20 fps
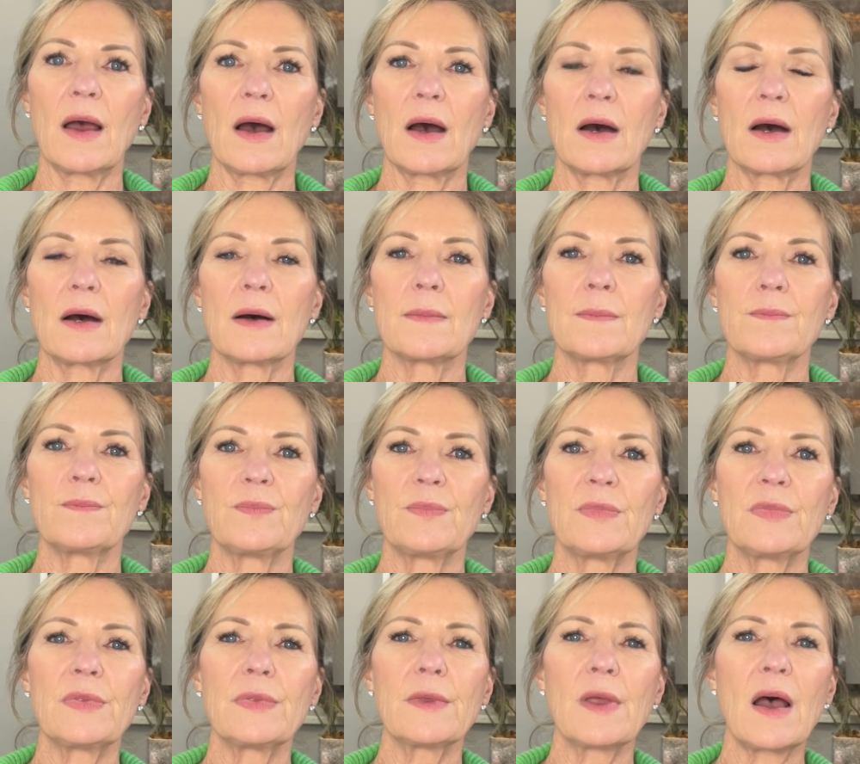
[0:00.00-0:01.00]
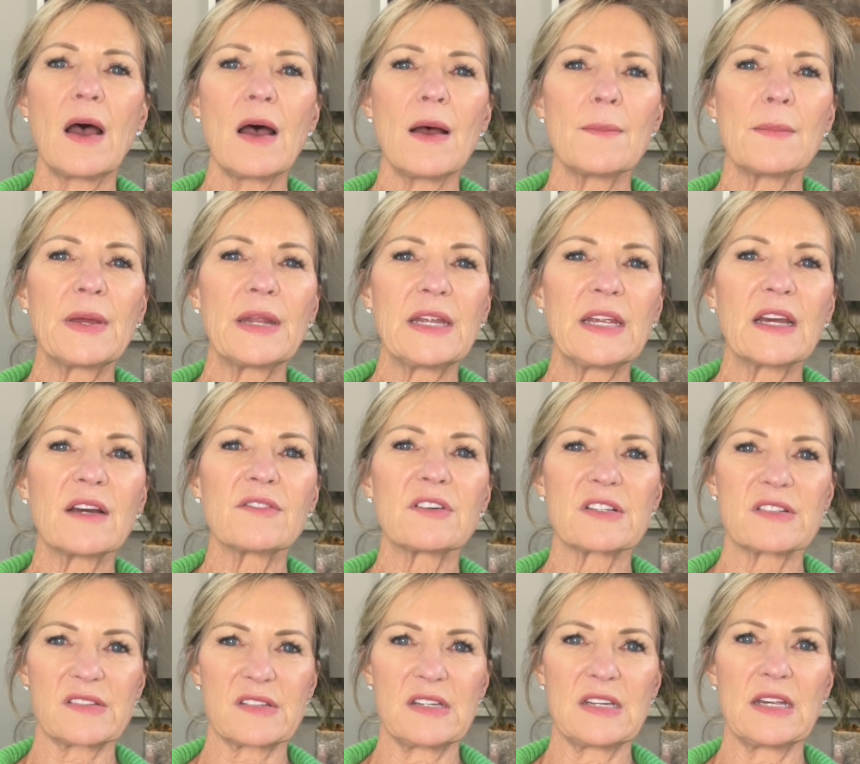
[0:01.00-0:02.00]
Not many of
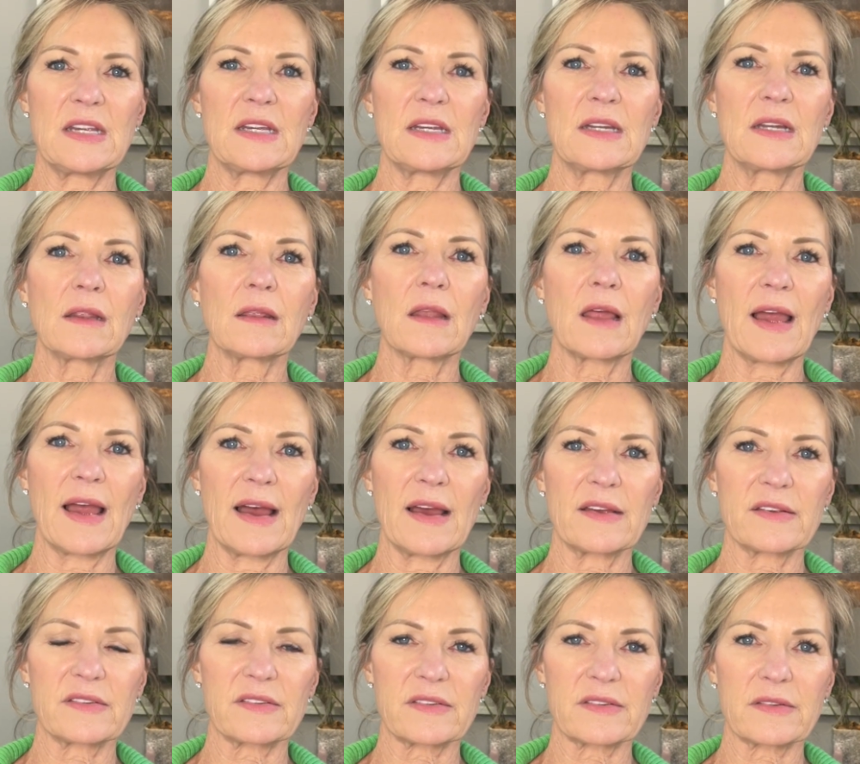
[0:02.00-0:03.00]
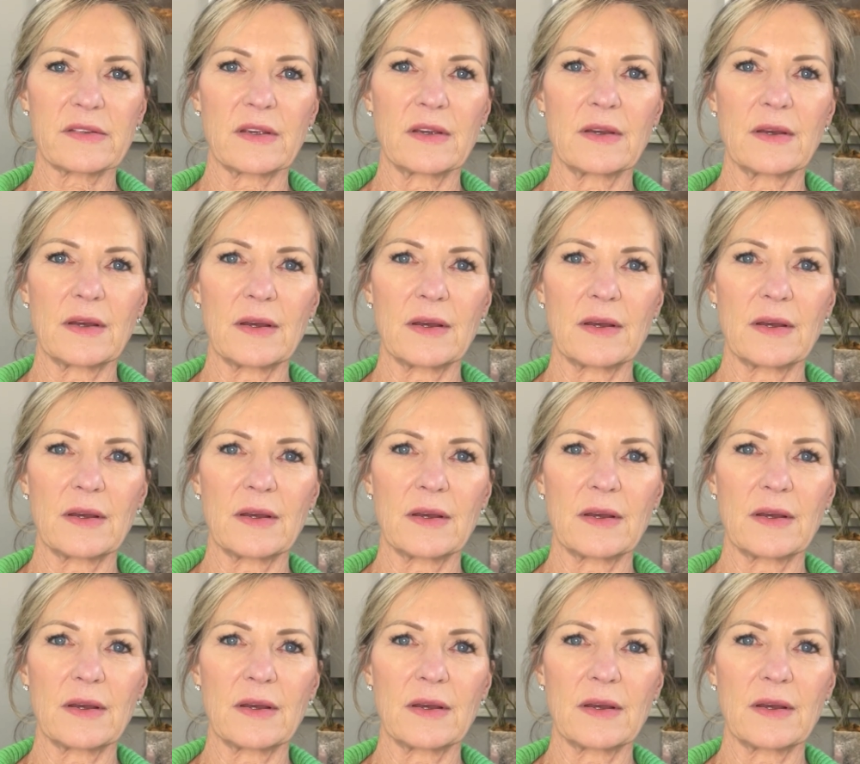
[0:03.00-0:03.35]
us need less,